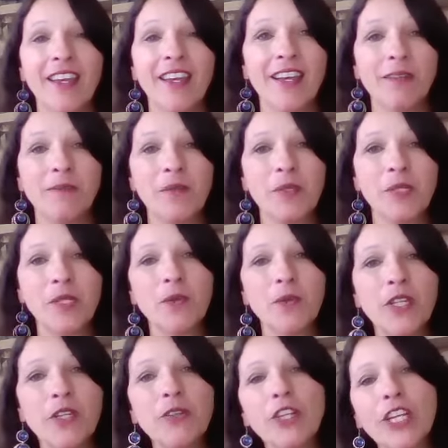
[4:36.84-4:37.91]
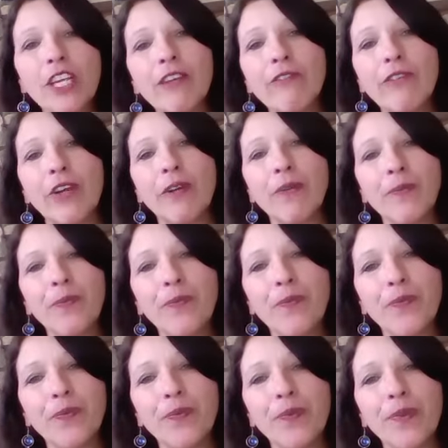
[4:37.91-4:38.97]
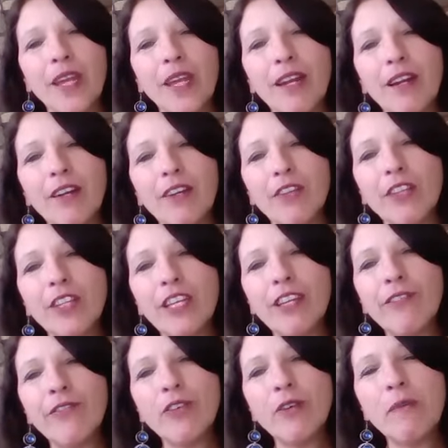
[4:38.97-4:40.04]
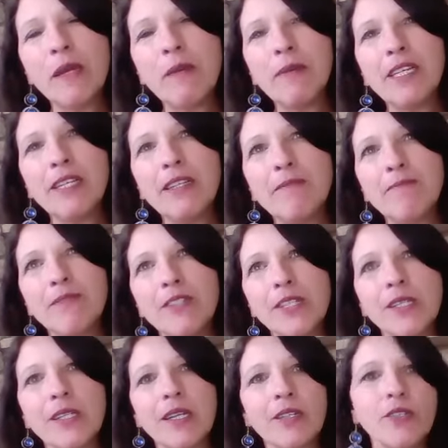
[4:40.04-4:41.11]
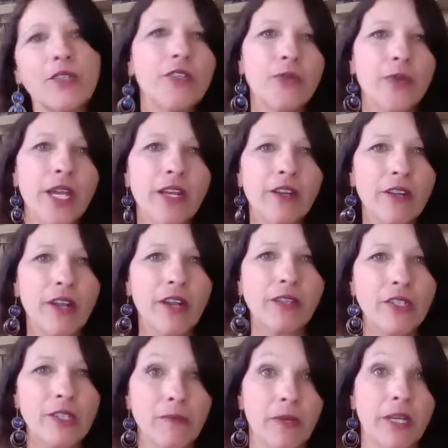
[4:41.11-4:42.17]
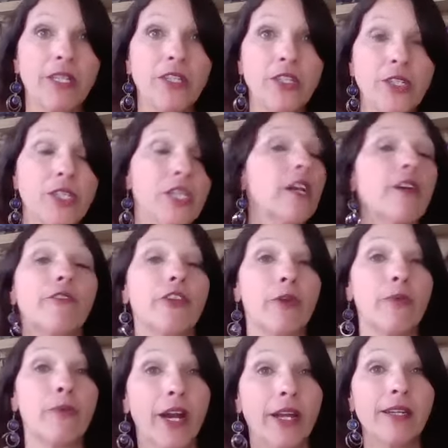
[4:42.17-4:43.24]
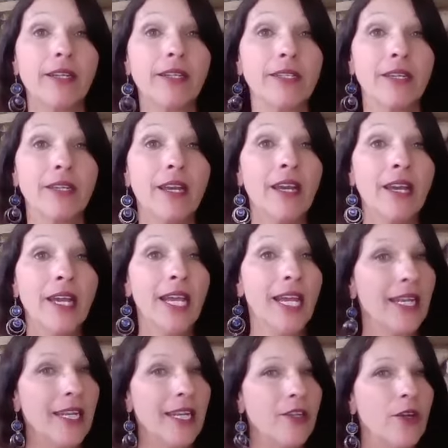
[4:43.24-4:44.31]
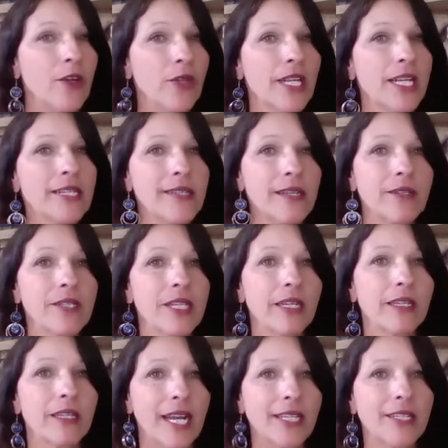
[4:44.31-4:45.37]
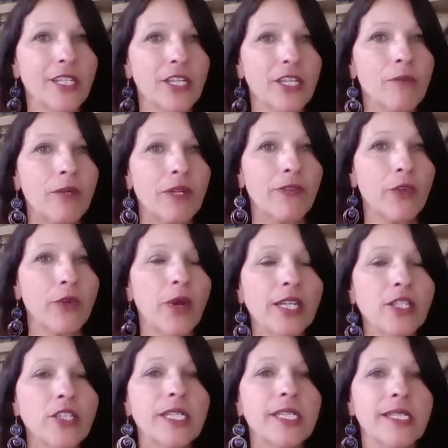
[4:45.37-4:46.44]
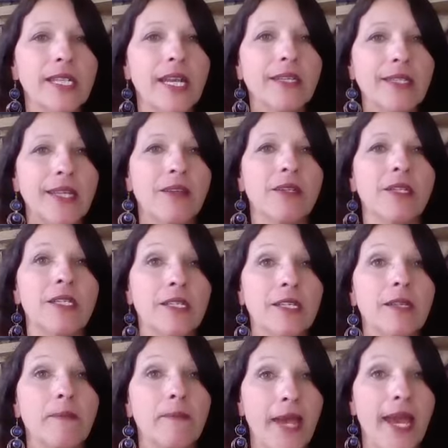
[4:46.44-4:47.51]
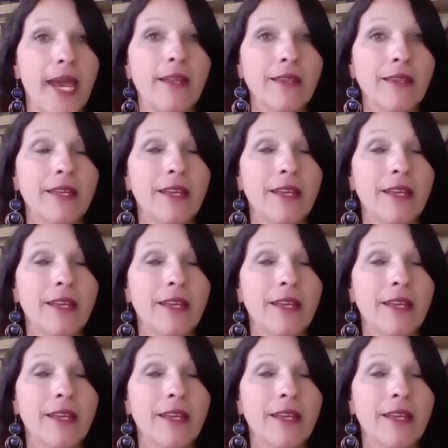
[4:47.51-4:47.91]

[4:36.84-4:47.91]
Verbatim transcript: Um, so what are you looking for? Are you looking for maybe just an extra three hundred dollars a month just to cover your product? And I know that sounds like a lot to you, but if you actually sat down and did the math,